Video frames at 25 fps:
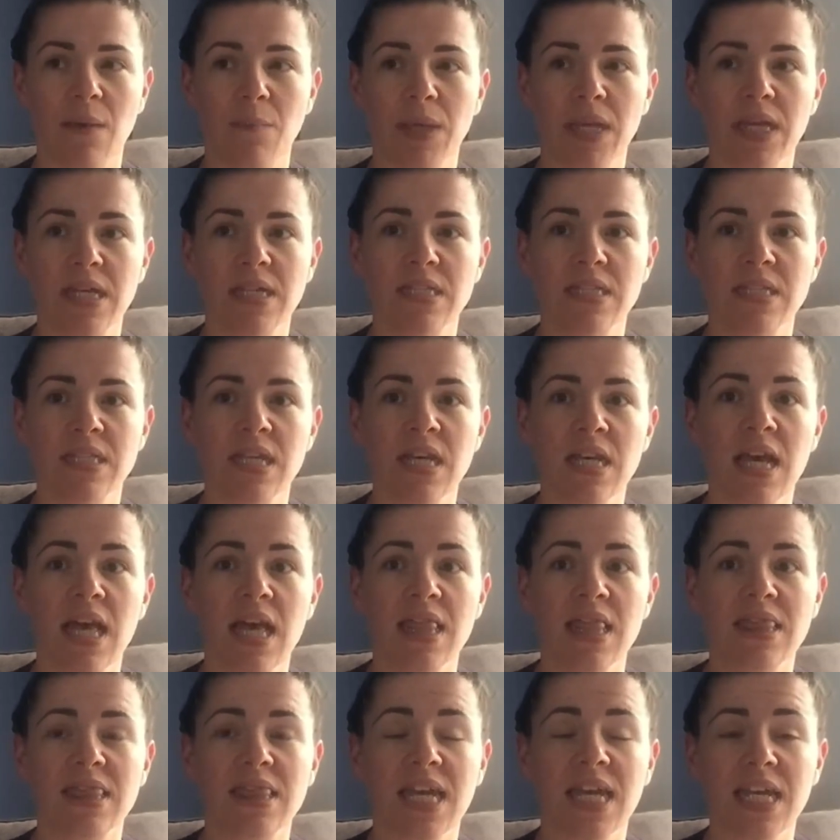because
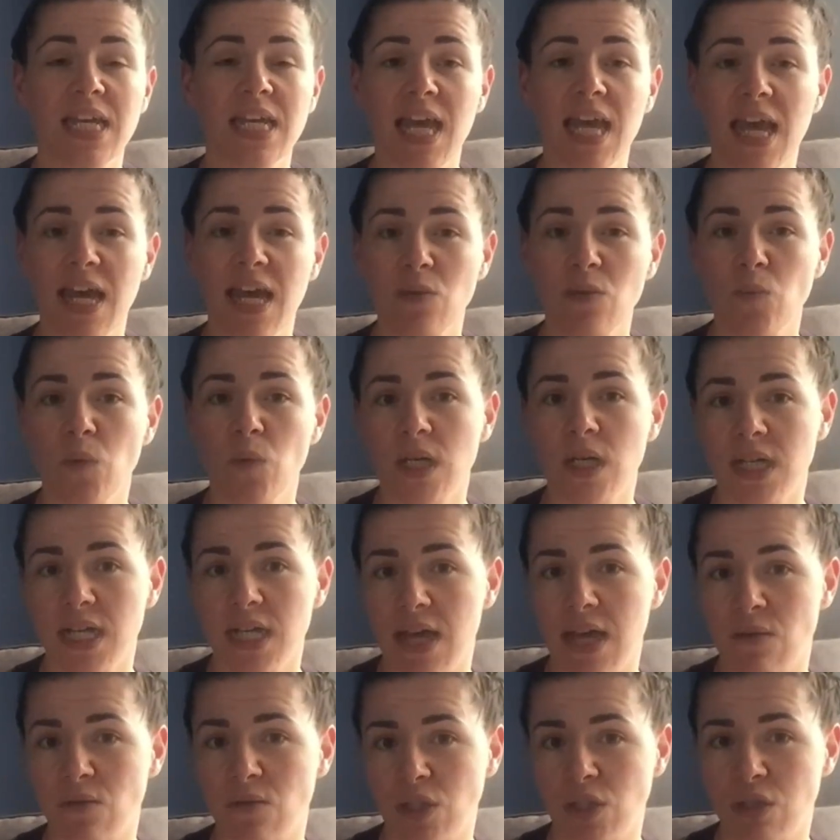they can work
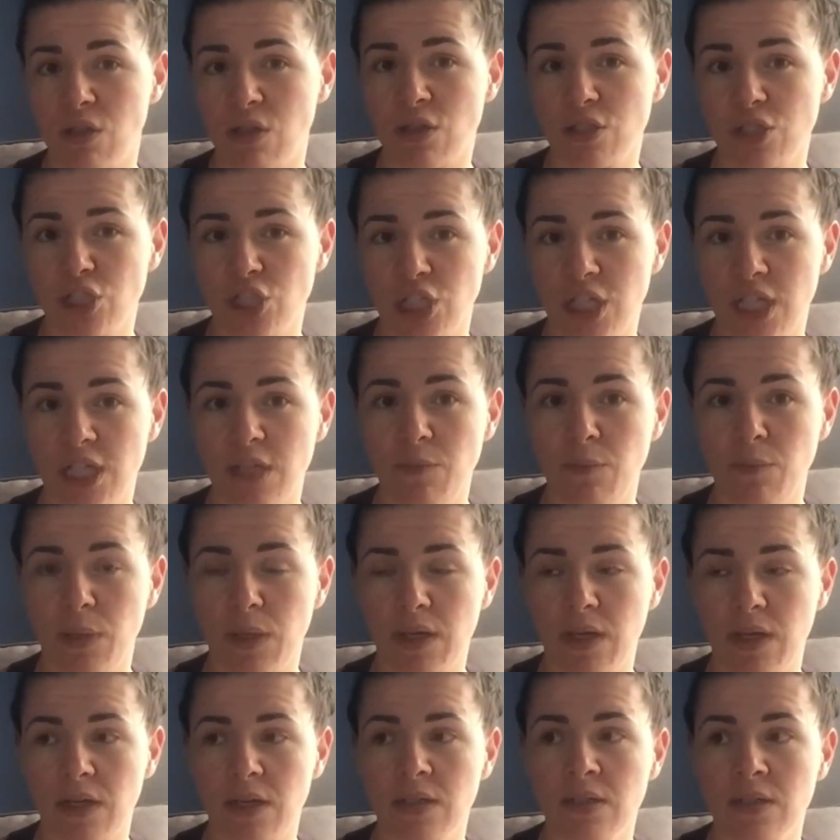out a lot
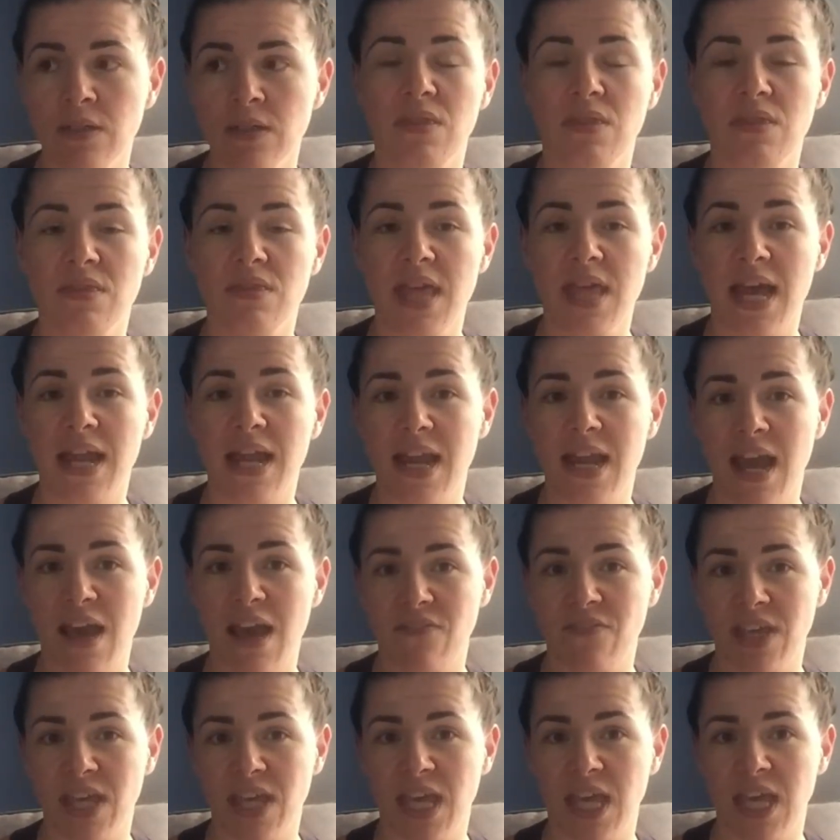cheaper than
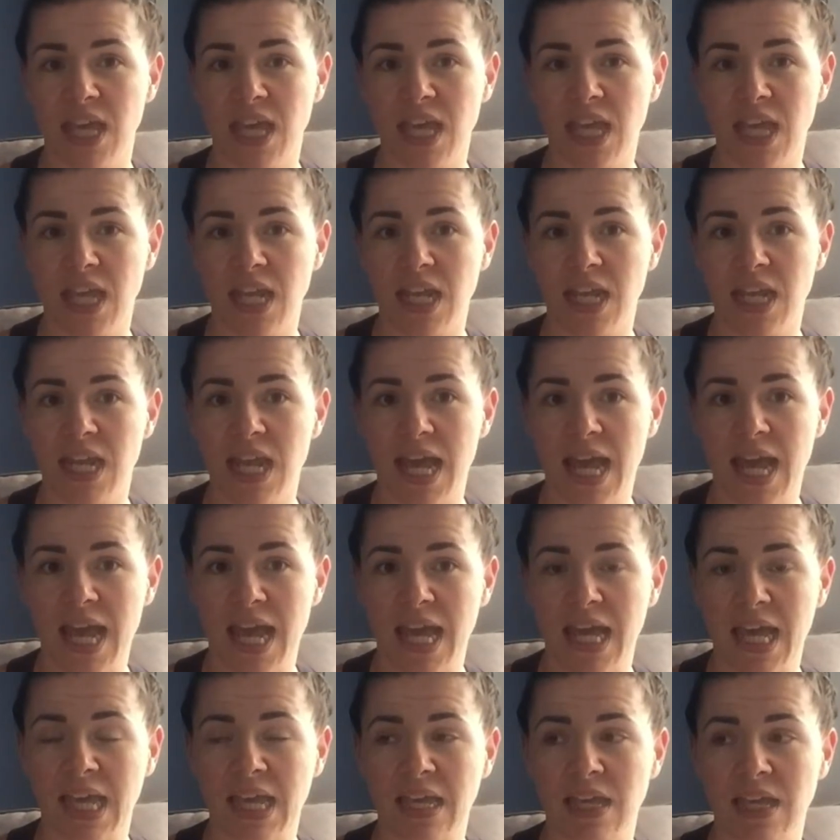having it in
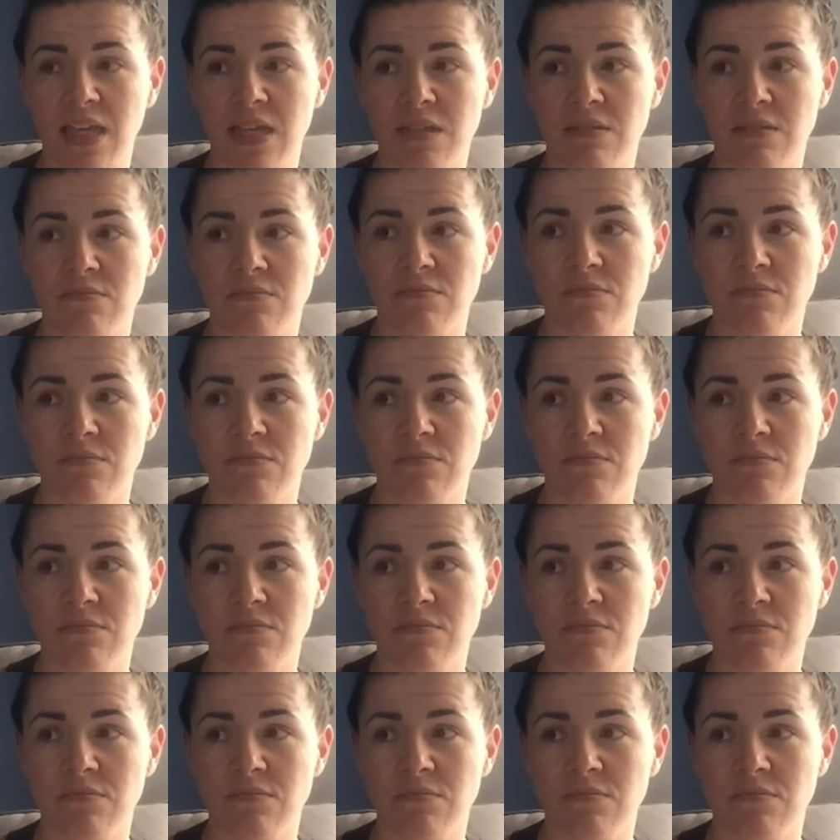a